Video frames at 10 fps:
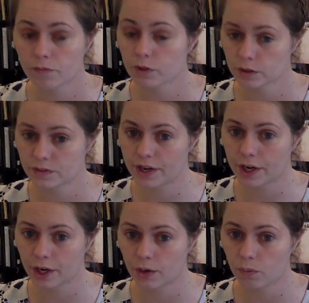first
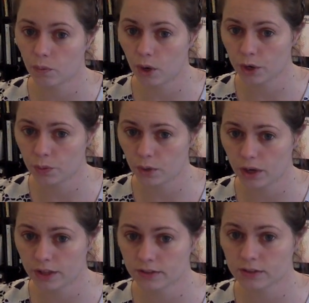finger, 1,
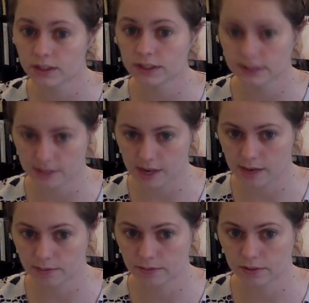1,
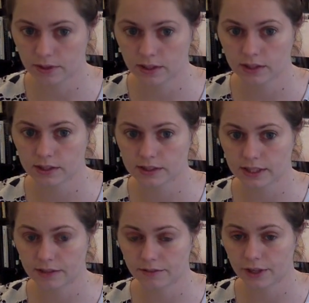stop,
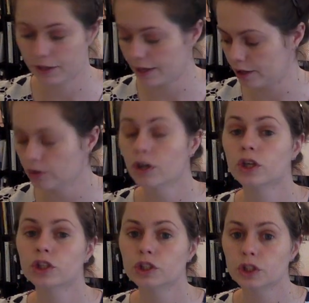second finger down,
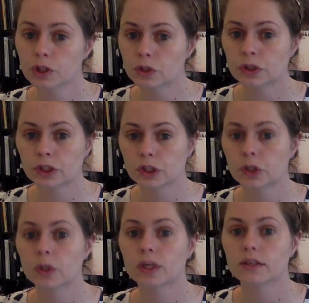2,
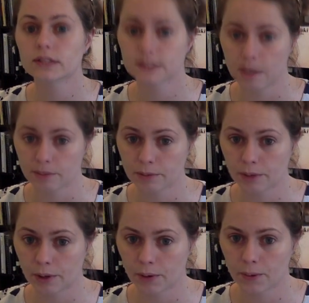2, stop your
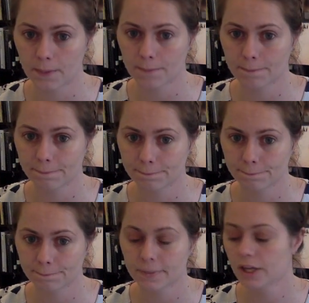bow,
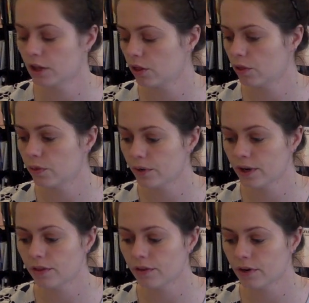
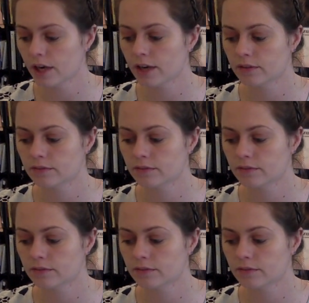3, 3,